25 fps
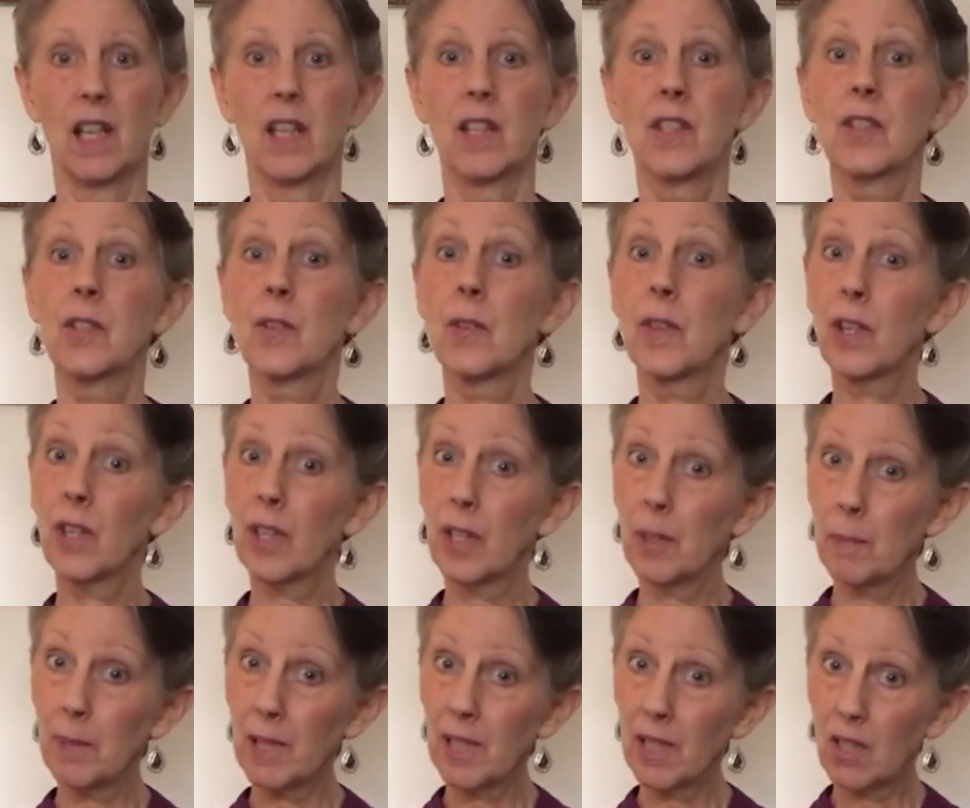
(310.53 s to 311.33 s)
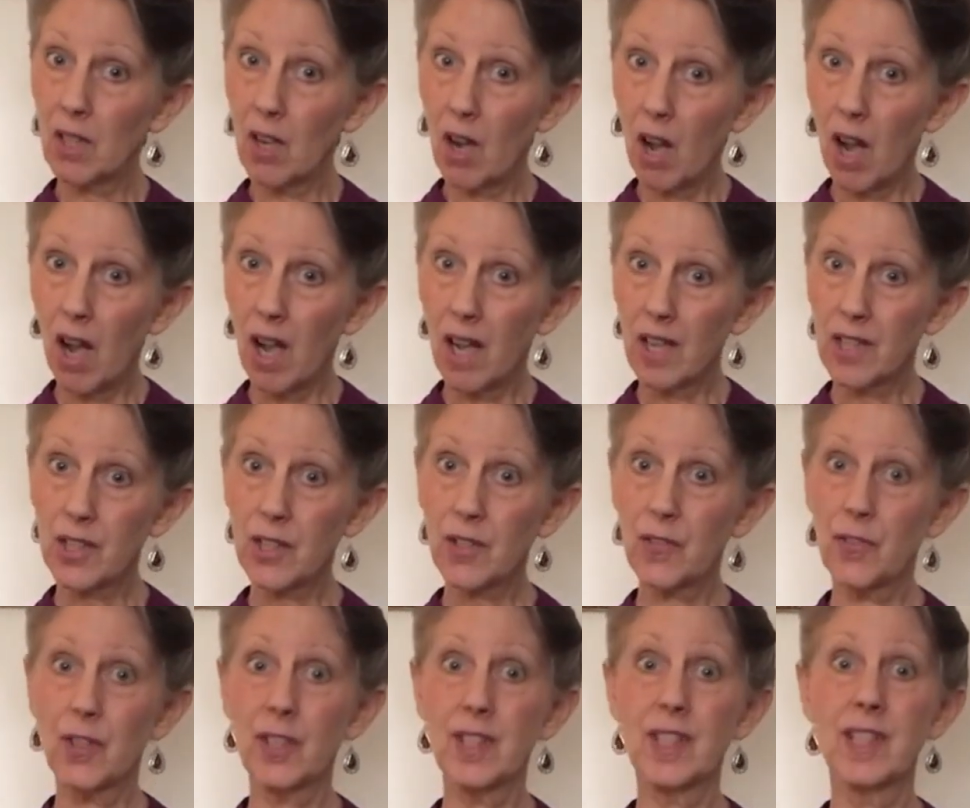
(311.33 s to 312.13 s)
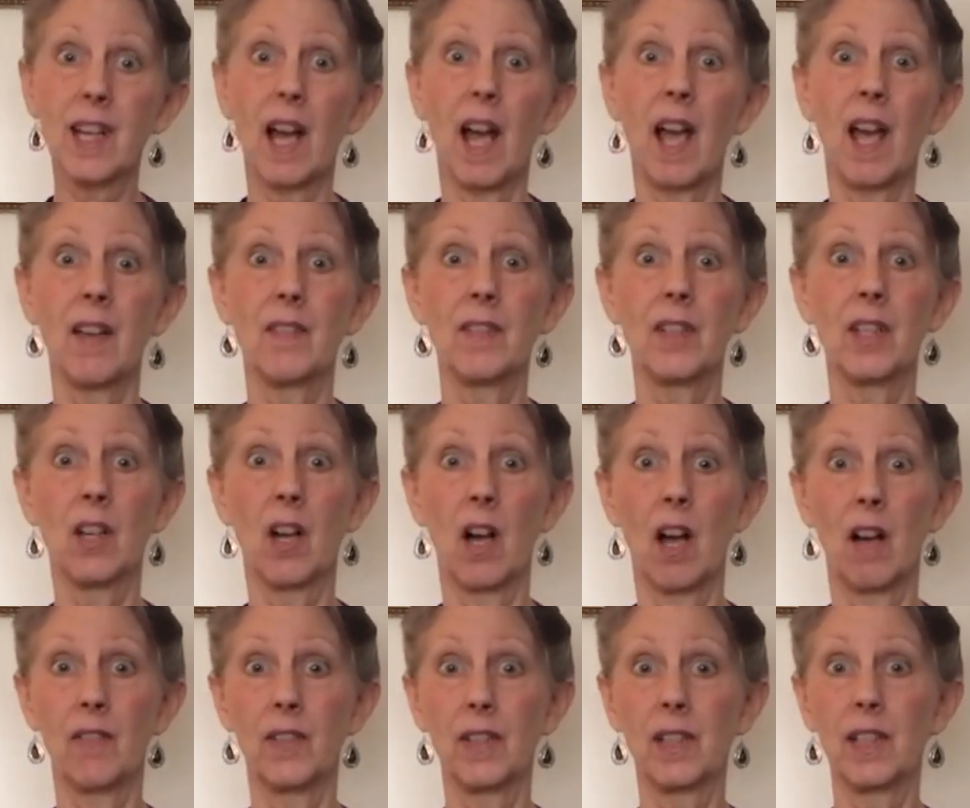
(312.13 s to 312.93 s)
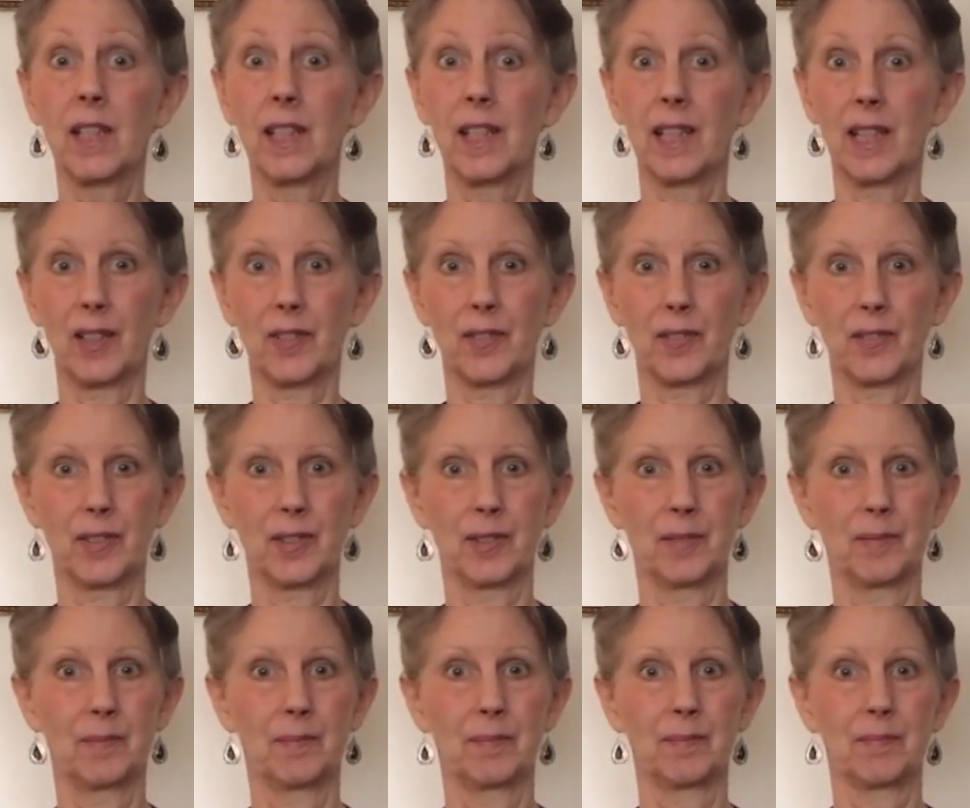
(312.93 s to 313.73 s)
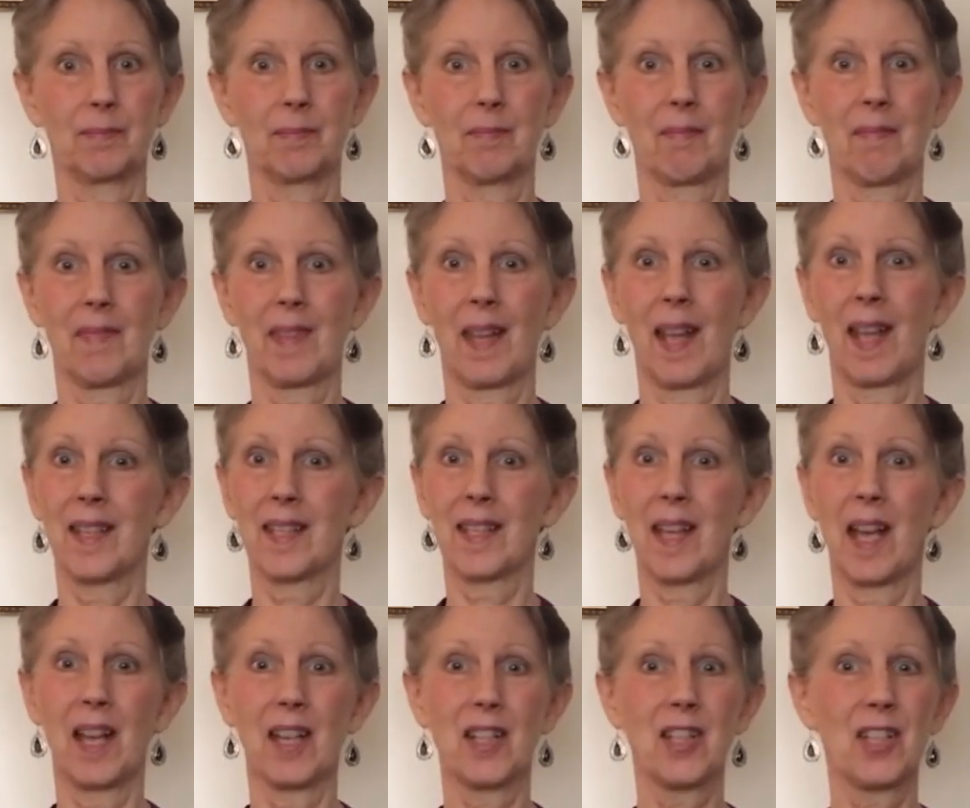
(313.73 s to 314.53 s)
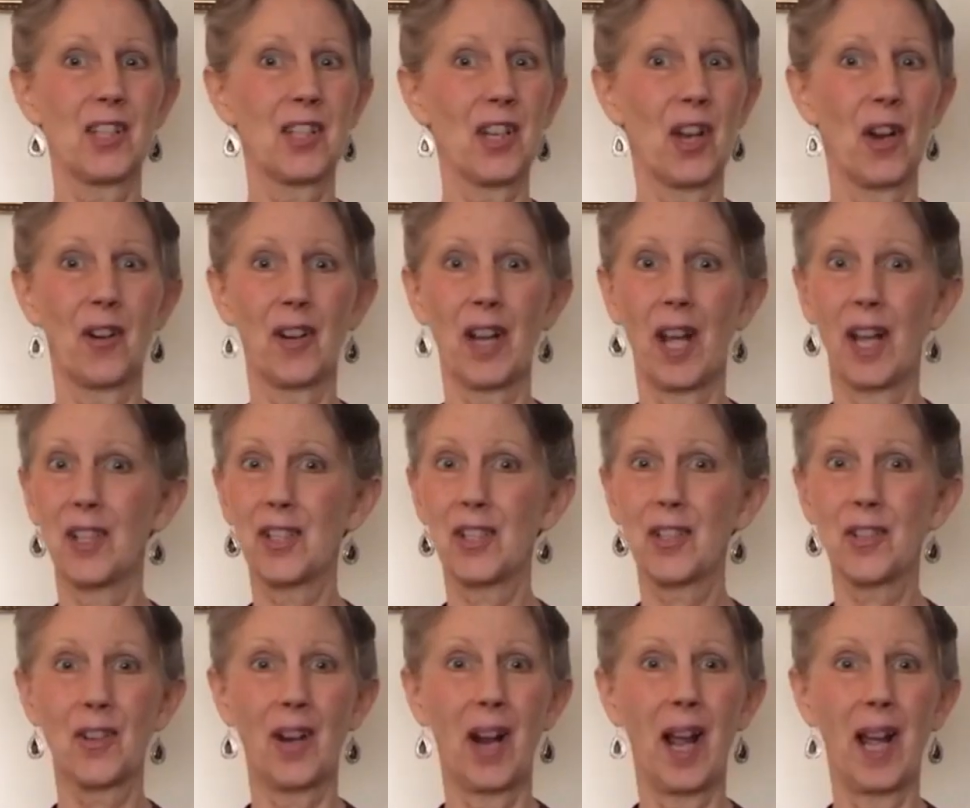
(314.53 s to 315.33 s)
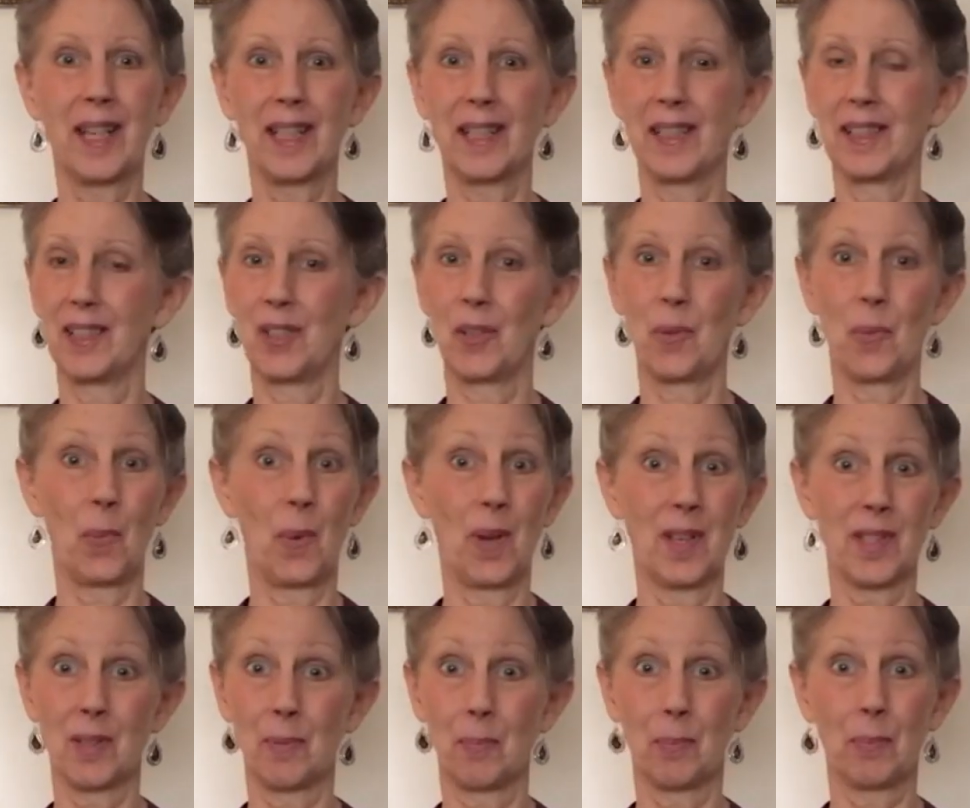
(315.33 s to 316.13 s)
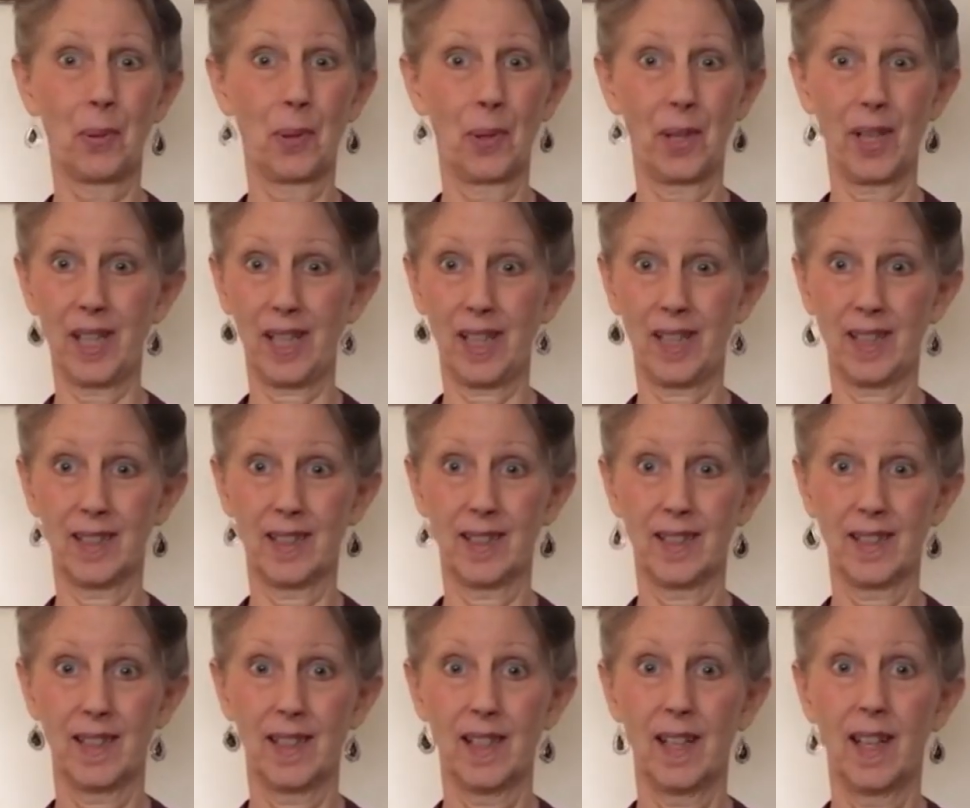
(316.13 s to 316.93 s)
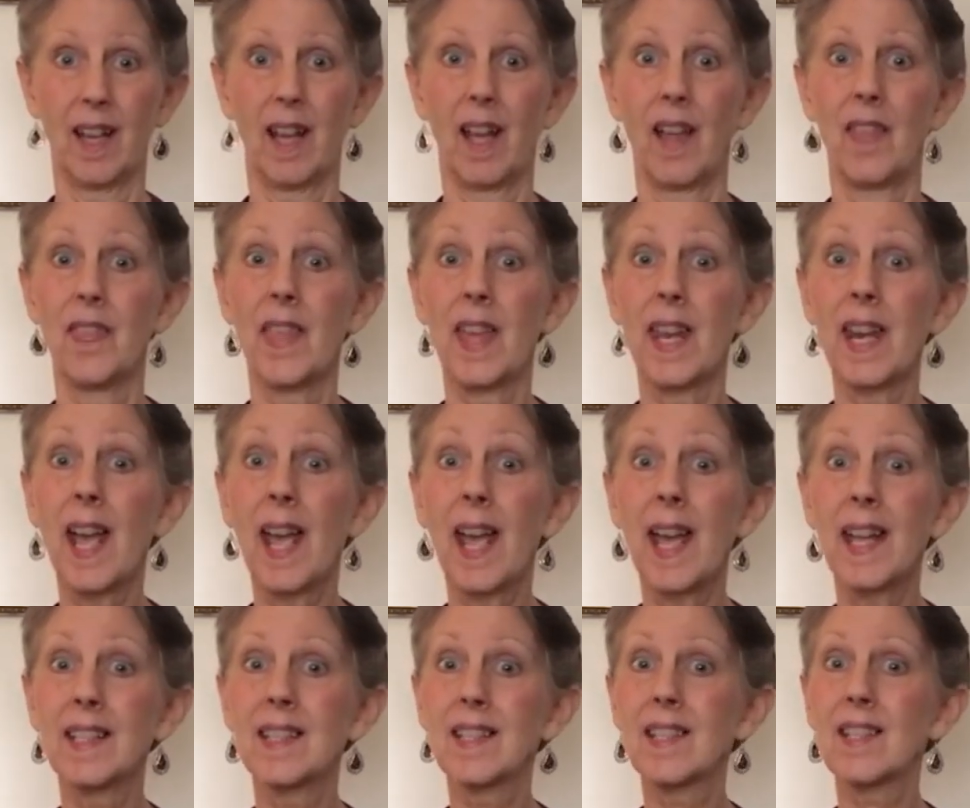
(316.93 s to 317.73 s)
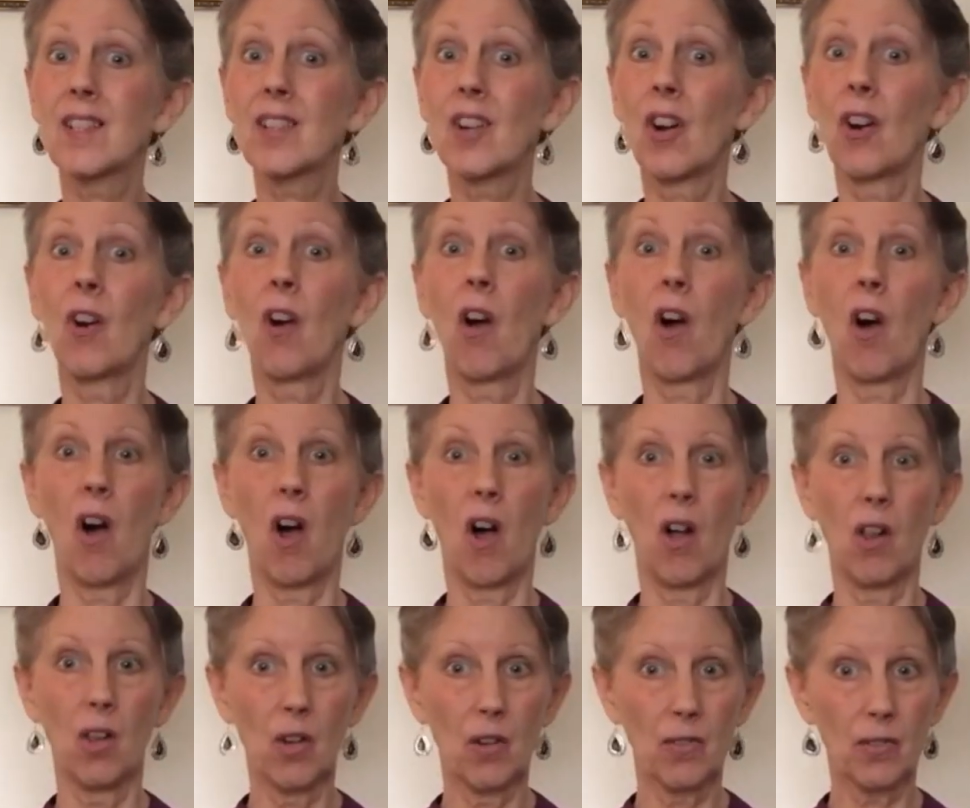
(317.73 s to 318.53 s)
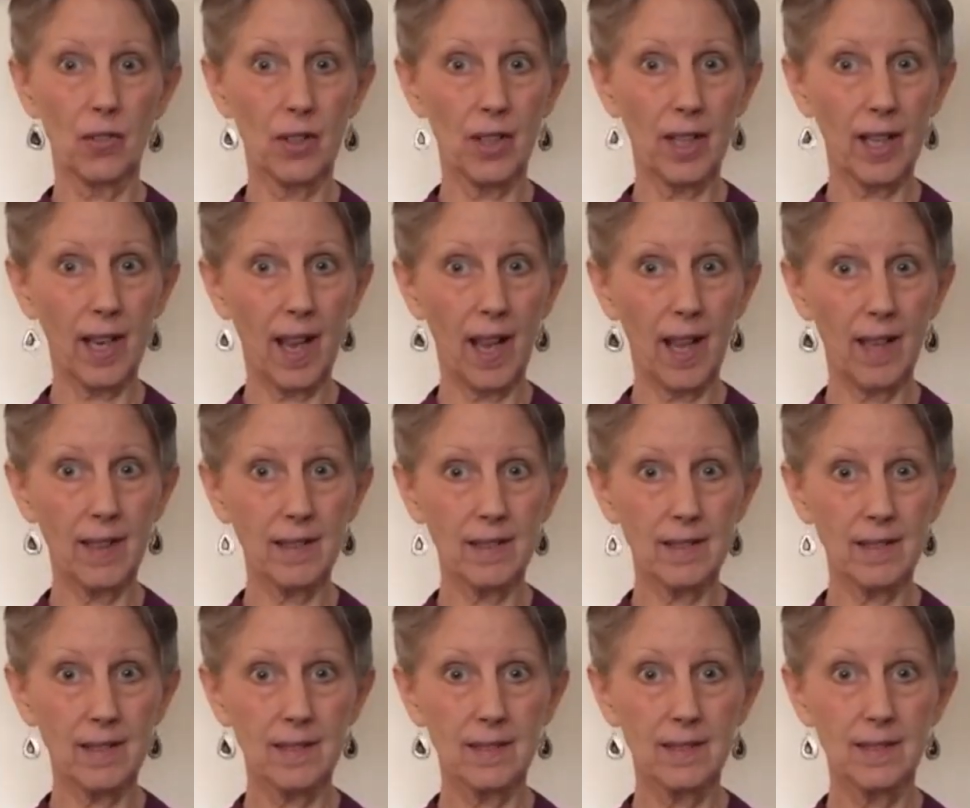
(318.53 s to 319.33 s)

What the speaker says: So there can be a cost for diving off a cliff. As I shared, I tried it and it wasn't pretty. Then I had to start all over again.